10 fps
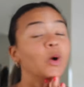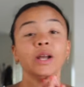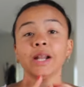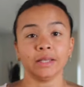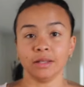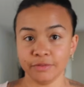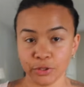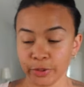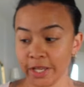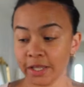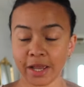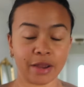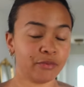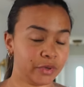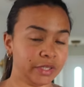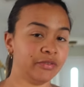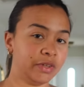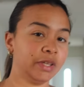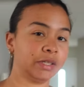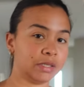one, I love doing it. Like, I really
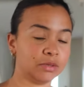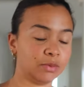feel like this